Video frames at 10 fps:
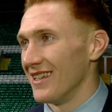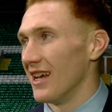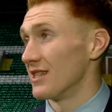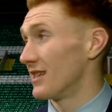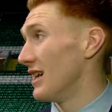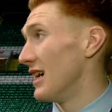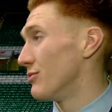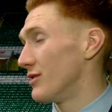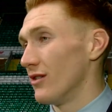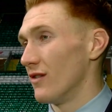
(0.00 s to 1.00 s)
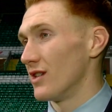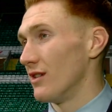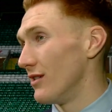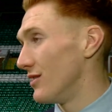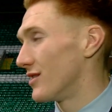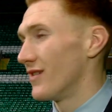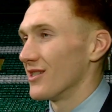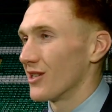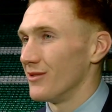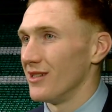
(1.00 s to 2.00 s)
Yeah, it's a great atmosphere. Obviously, the Rangers
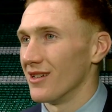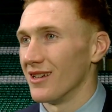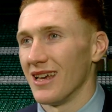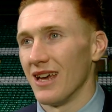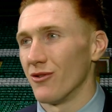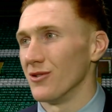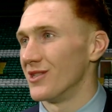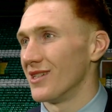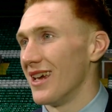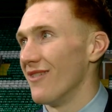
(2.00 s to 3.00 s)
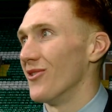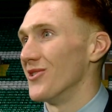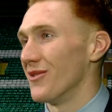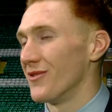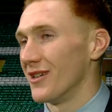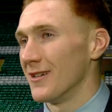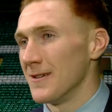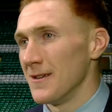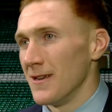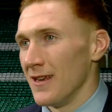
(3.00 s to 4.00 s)
fans coming here, everyone's up for
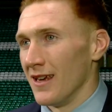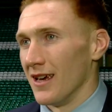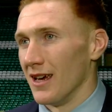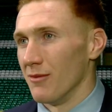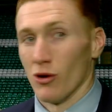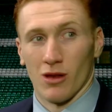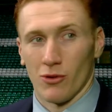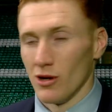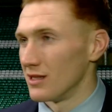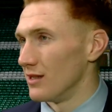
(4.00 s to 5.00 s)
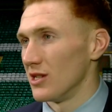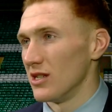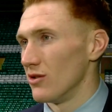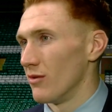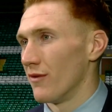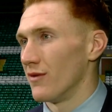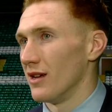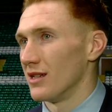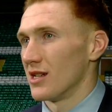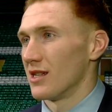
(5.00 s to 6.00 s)
it. All the boys in the changing room up for
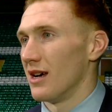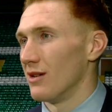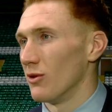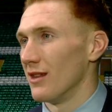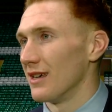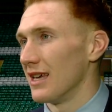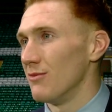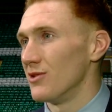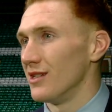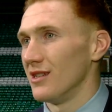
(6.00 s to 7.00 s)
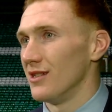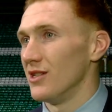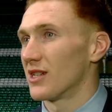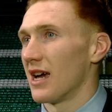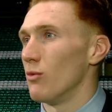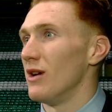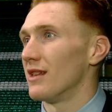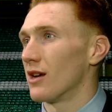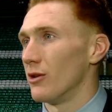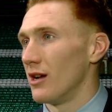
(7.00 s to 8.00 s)
it. It's just that one of the games that you just can't wait
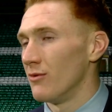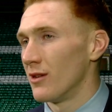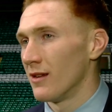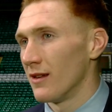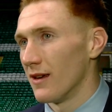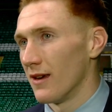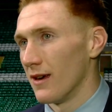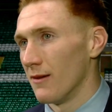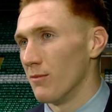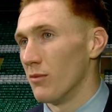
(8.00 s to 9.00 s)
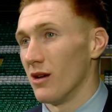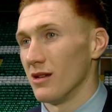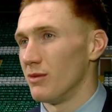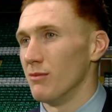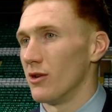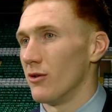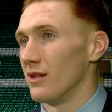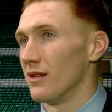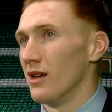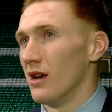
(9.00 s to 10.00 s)
to come around. But it's been
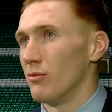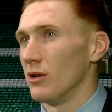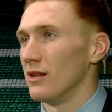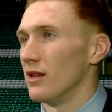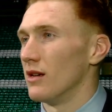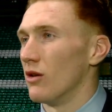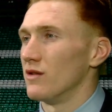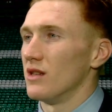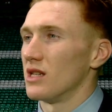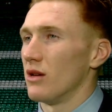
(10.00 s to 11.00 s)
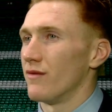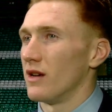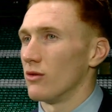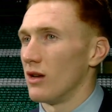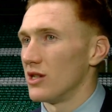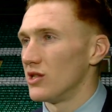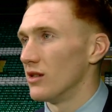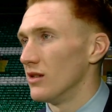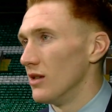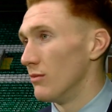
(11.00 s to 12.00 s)
brilliant. Played in the semi-final last
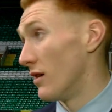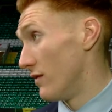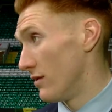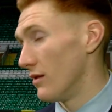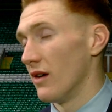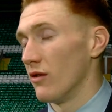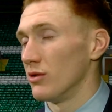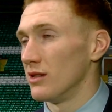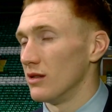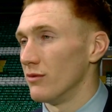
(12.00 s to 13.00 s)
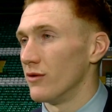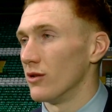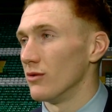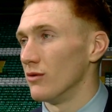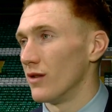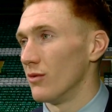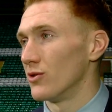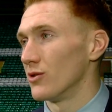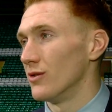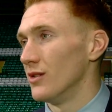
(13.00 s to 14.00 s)
year, but I've never played here before, an Old Firm,
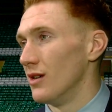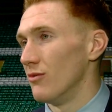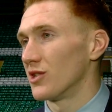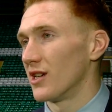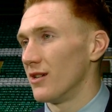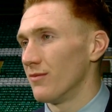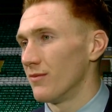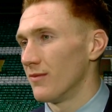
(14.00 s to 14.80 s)
so it was great.